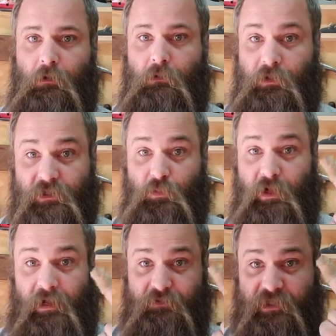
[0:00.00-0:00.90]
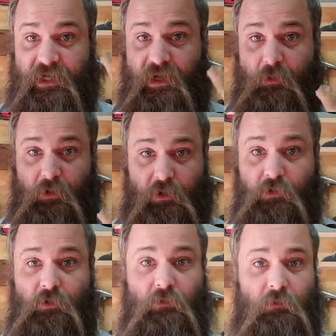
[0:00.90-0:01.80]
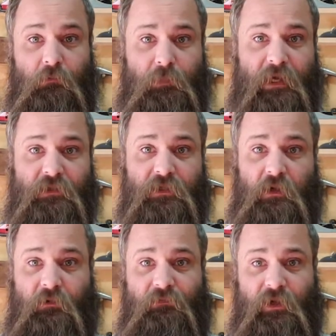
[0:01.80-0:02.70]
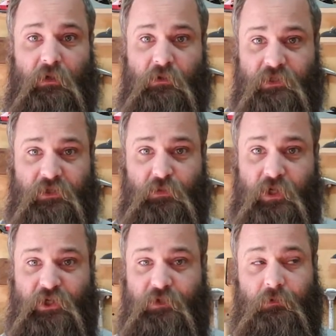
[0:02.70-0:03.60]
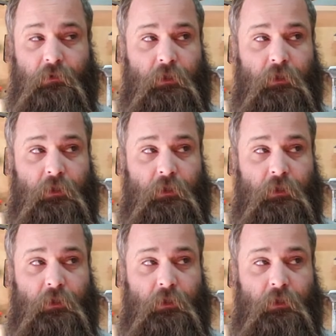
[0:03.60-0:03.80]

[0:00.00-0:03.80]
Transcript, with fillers: that's what I have to say about you, bandsaw finger situation.